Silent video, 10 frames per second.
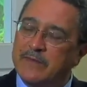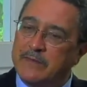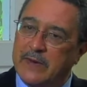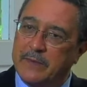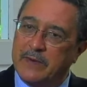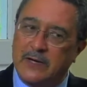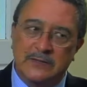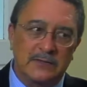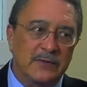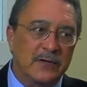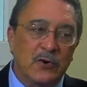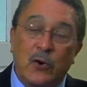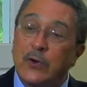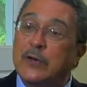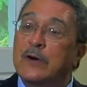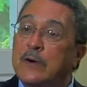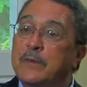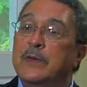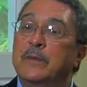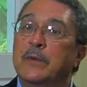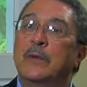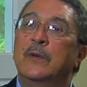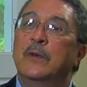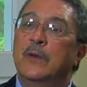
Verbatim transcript: of my party, to the ordinary people